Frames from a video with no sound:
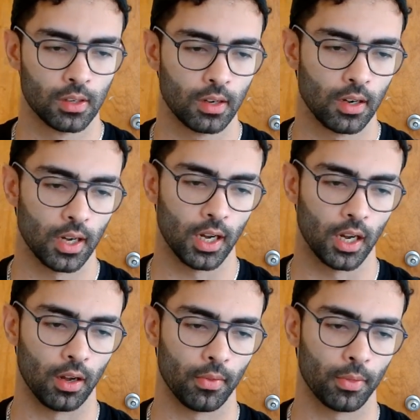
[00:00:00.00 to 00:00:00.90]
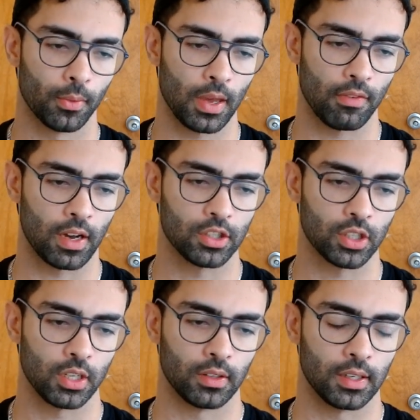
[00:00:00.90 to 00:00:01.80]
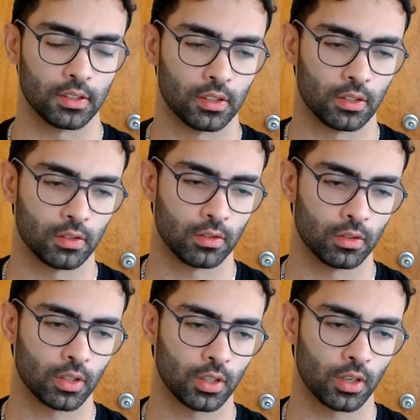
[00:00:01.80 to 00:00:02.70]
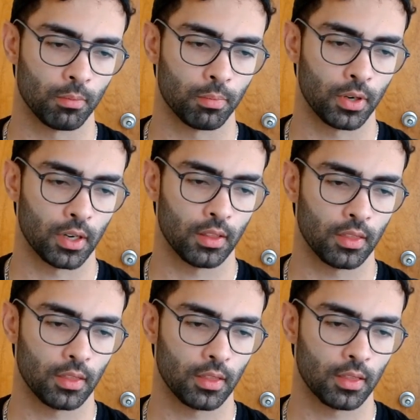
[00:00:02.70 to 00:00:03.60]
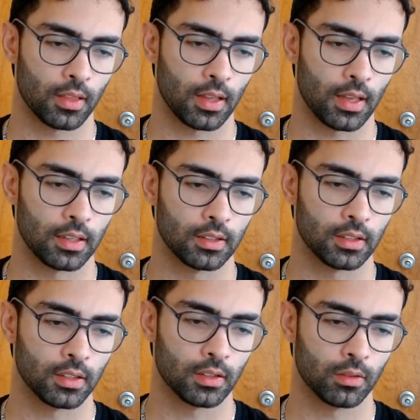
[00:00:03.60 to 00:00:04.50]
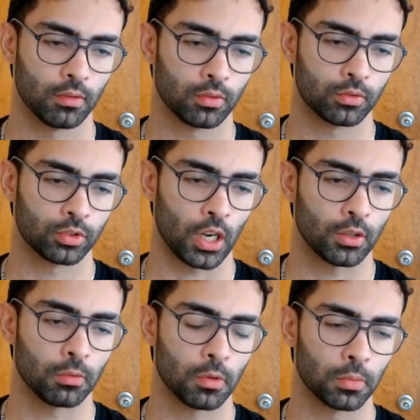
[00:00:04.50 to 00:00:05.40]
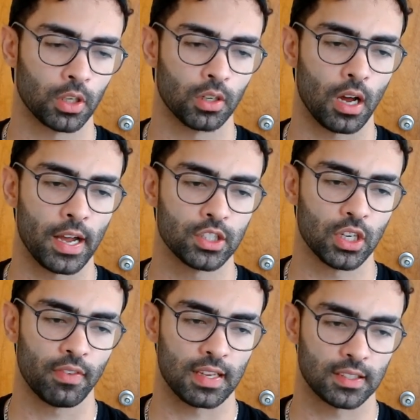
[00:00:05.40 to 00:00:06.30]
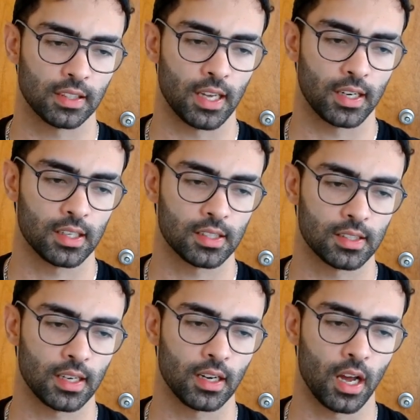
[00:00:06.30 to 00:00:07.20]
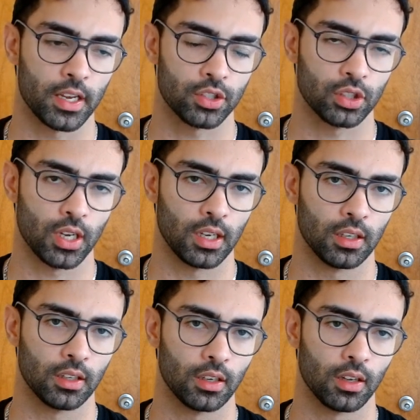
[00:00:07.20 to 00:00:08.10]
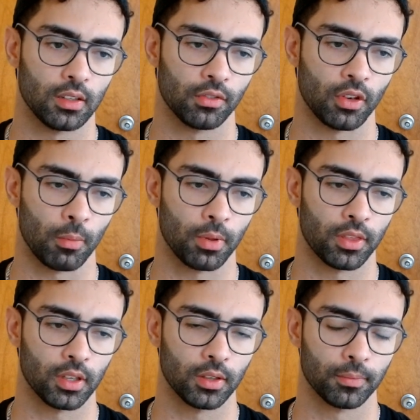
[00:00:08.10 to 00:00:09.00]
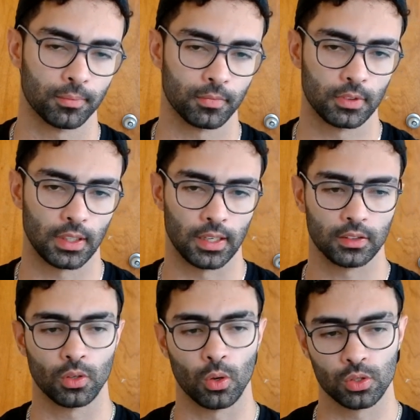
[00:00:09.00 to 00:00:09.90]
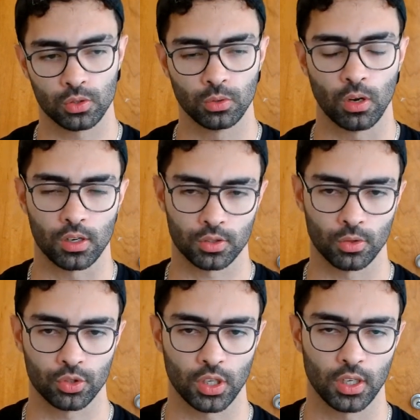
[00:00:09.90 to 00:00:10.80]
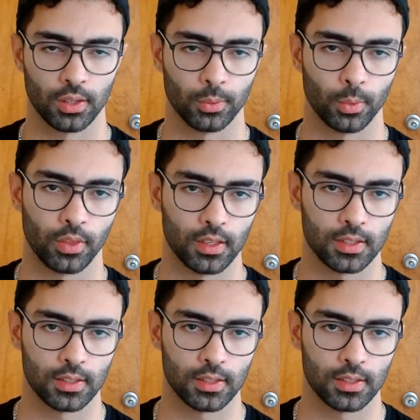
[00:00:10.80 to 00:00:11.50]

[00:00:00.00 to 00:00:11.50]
We have IgA, right? Compared, and then try to remember IgA vasculitis and IgA nephropathy, right? Those two are associated with this.